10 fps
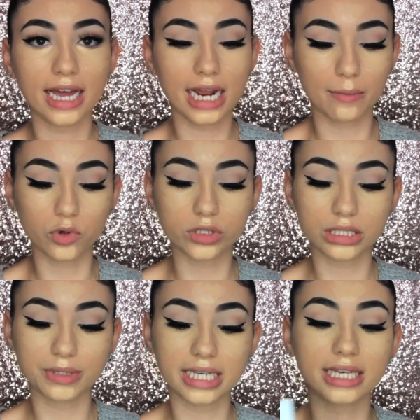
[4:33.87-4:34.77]
that, I'm going
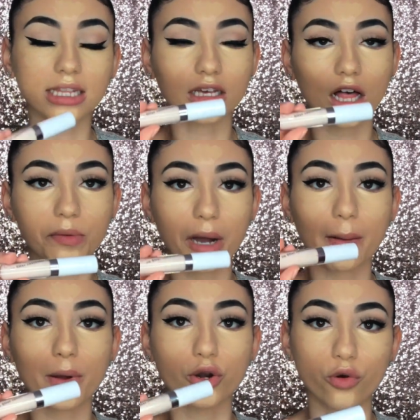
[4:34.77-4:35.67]
to be taking the
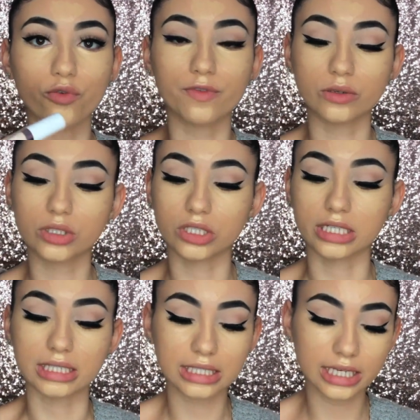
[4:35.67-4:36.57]
Colourpop No Filter
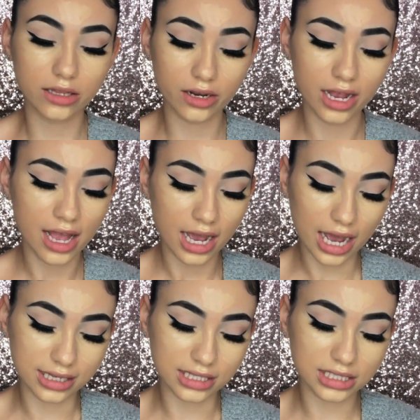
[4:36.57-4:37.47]
Concealer,
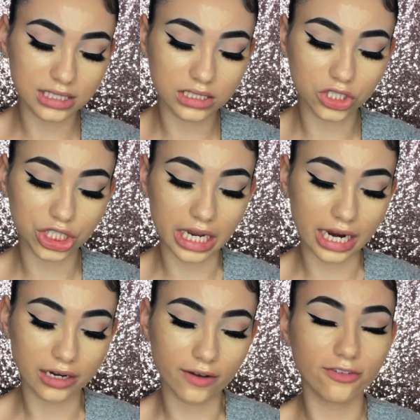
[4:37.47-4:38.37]
and this is in the
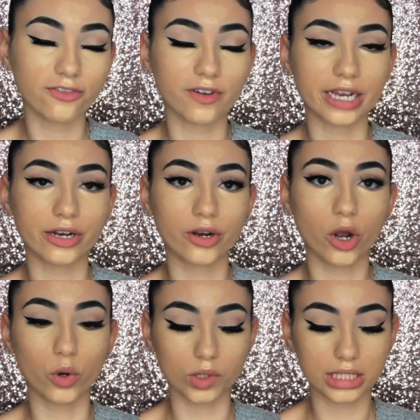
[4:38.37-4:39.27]
shade
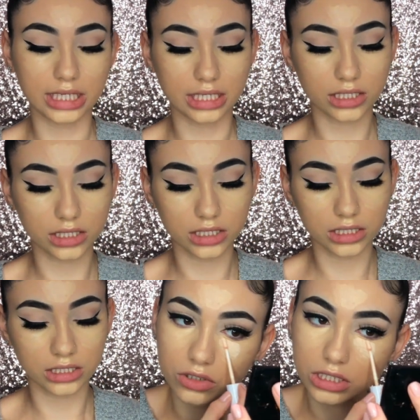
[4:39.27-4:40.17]
Fair
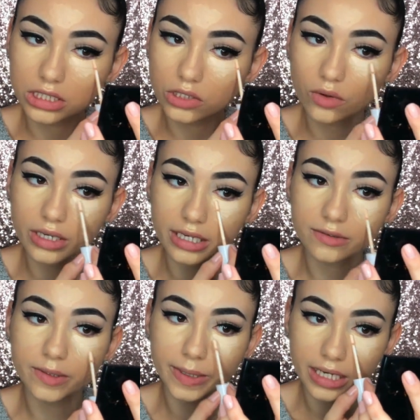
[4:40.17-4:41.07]
06. Just so it
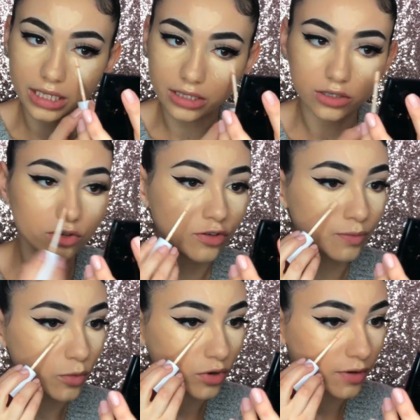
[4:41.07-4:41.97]
gives me a
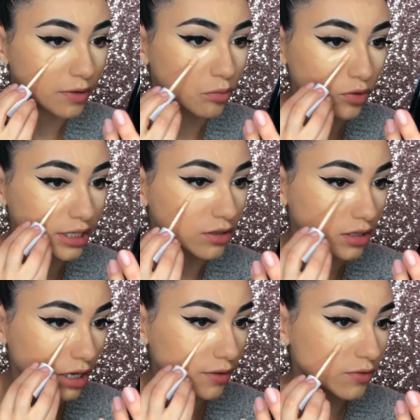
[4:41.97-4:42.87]
little more of a
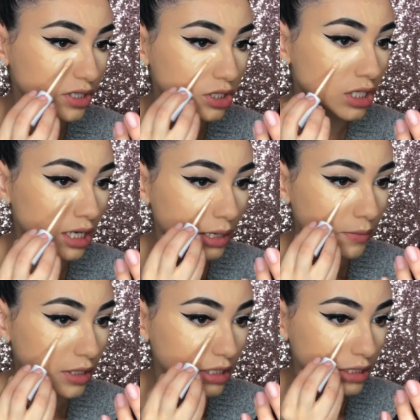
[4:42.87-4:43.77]
brighter coverage,
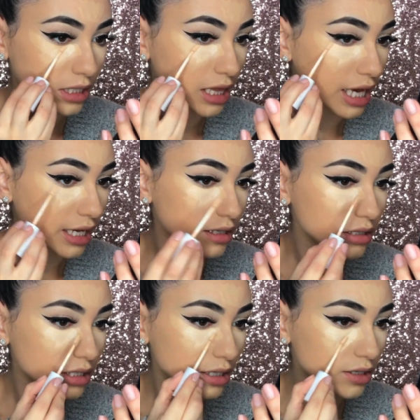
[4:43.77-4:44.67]
because that
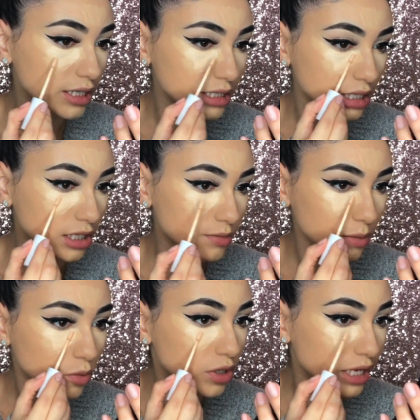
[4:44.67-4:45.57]
concealer is a little
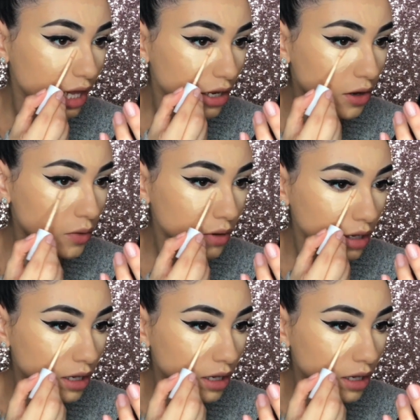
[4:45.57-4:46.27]
bit more yellow,